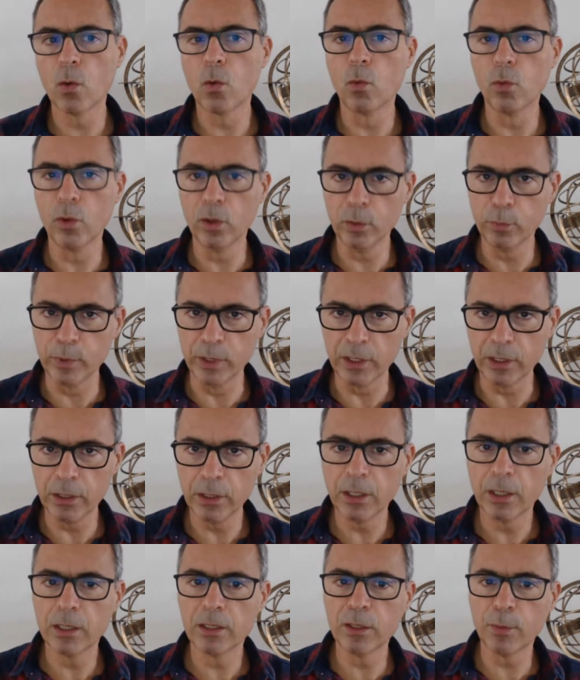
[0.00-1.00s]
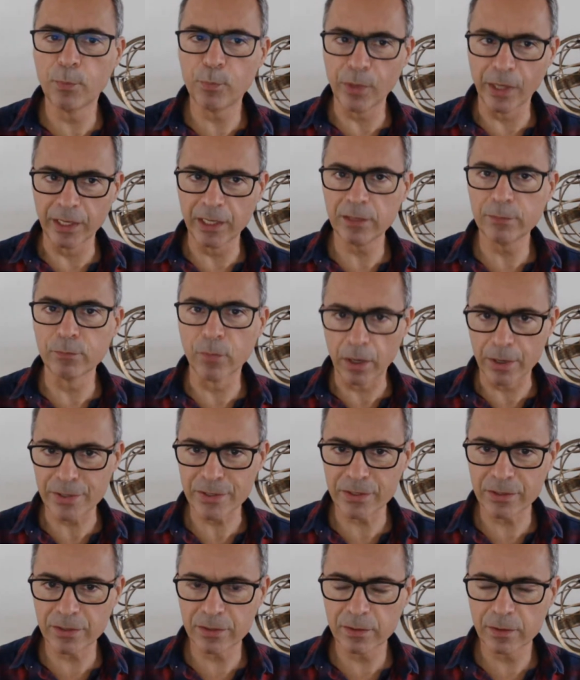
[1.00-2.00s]
will be the planet
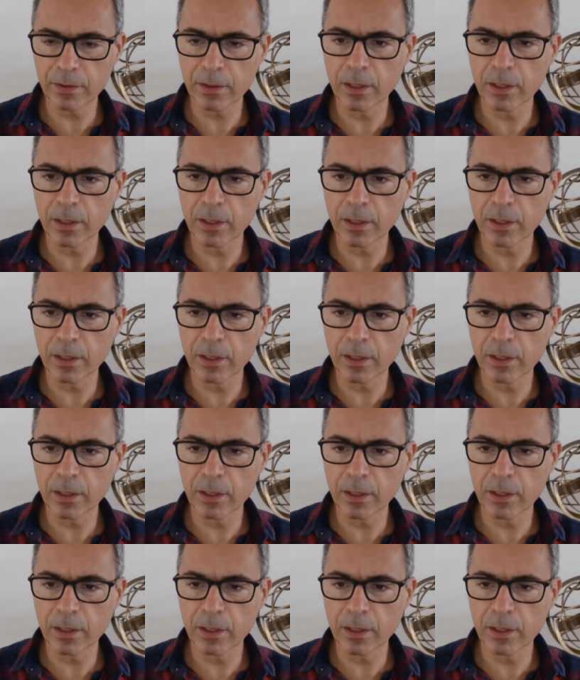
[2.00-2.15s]
Mars,